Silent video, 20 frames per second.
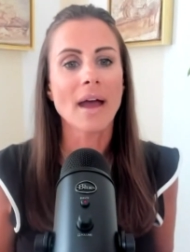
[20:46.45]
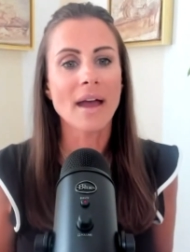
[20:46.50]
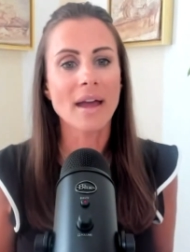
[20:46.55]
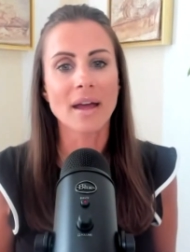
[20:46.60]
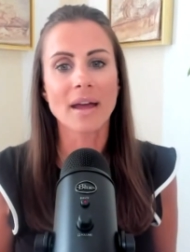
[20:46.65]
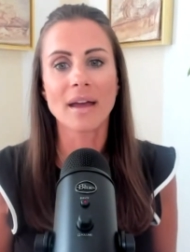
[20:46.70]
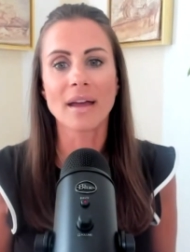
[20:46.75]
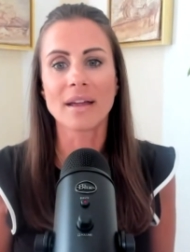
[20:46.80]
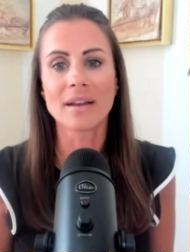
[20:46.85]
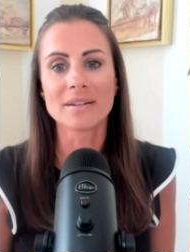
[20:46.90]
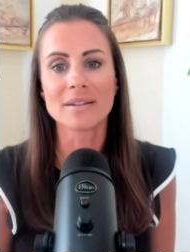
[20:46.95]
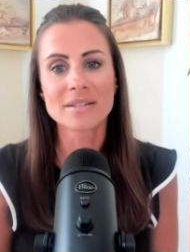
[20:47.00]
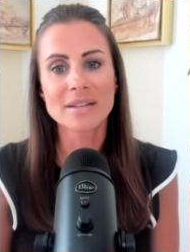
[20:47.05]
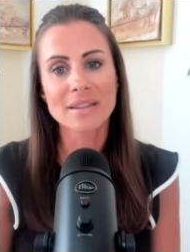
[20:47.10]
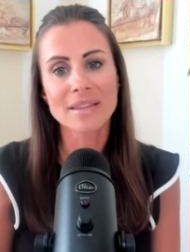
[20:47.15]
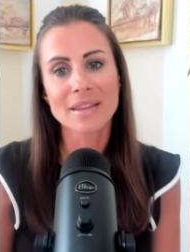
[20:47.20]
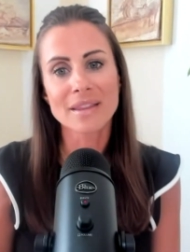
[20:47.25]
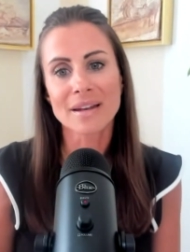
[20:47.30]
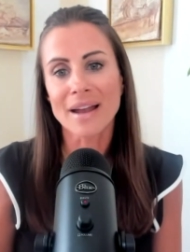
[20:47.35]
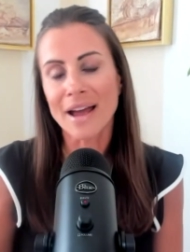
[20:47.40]
and
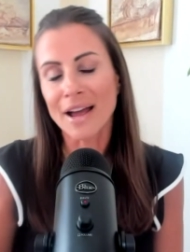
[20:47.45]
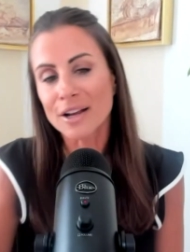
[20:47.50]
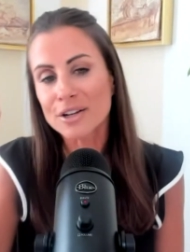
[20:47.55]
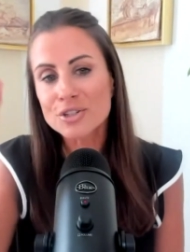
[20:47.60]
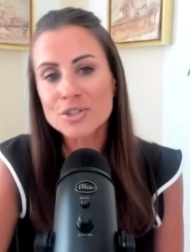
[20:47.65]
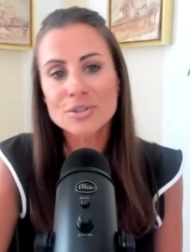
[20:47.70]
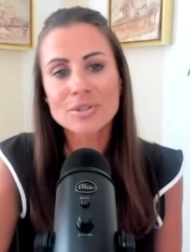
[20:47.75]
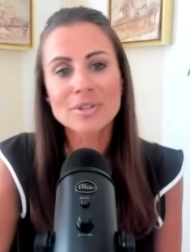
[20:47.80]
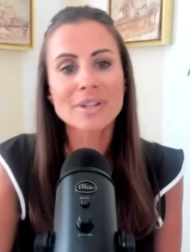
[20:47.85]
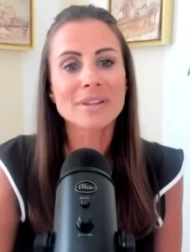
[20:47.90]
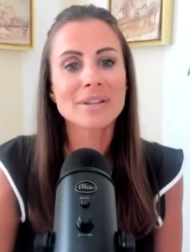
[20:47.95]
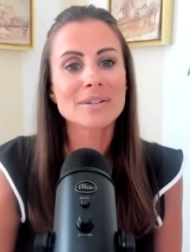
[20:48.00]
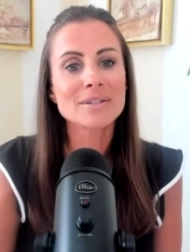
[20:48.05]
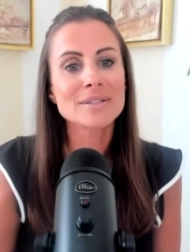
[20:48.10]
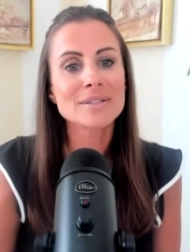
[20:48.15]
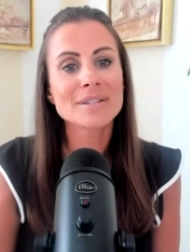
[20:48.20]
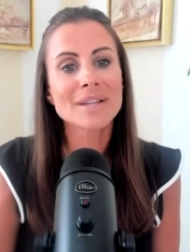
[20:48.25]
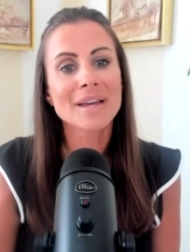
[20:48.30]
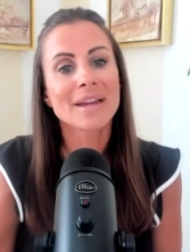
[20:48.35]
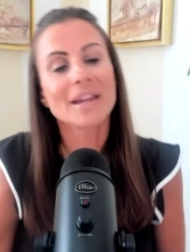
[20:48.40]
that actually
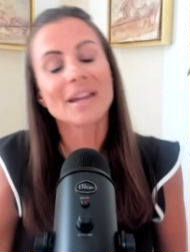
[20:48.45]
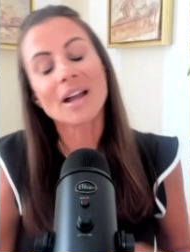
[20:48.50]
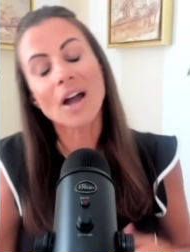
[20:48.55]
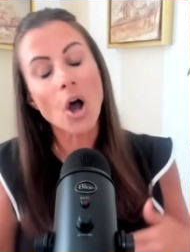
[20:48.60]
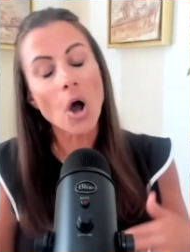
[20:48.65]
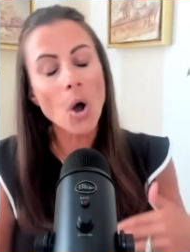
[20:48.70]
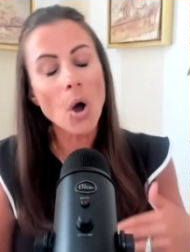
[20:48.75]
there's like